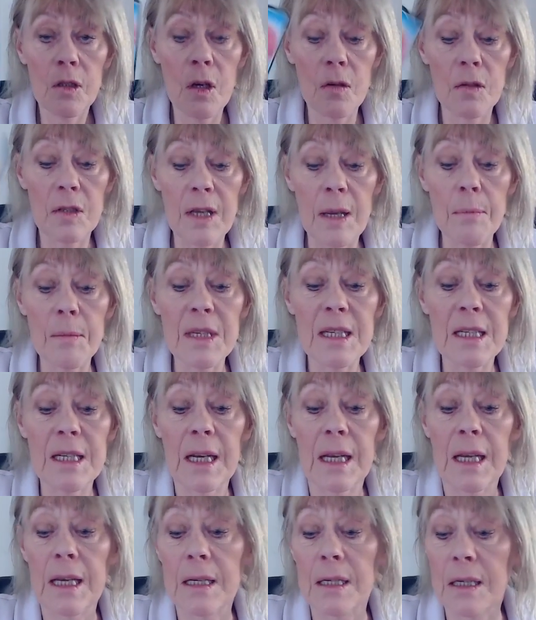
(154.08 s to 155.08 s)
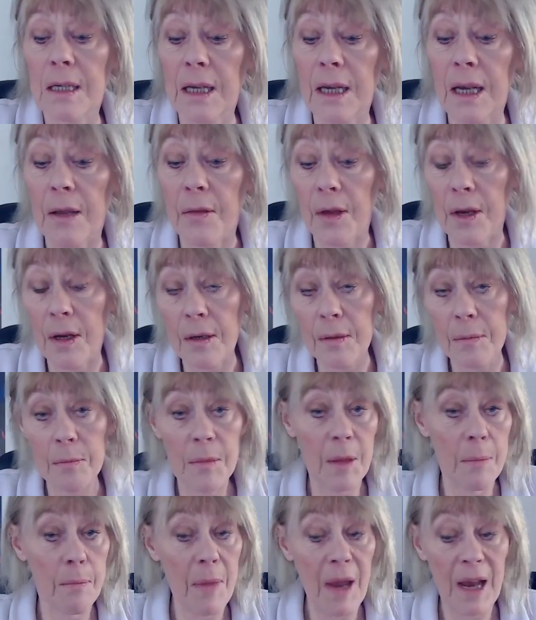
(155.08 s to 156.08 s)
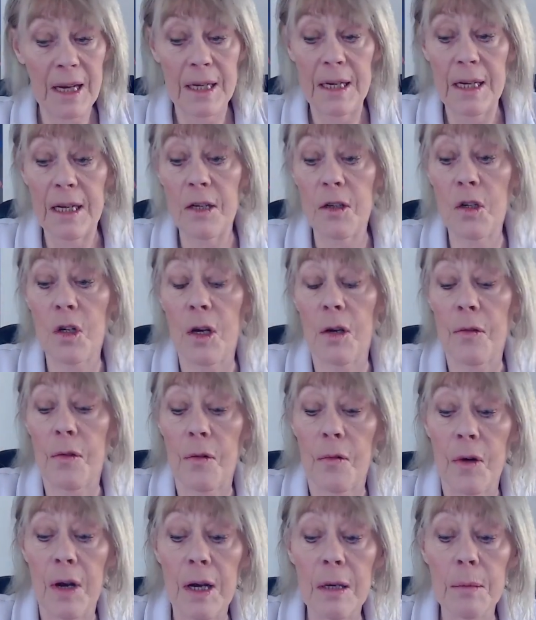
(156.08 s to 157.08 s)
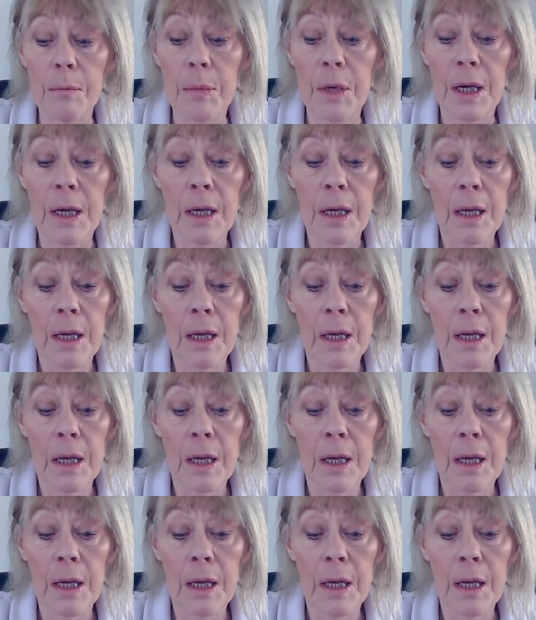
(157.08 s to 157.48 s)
shows them sticking together. They're backing each other up.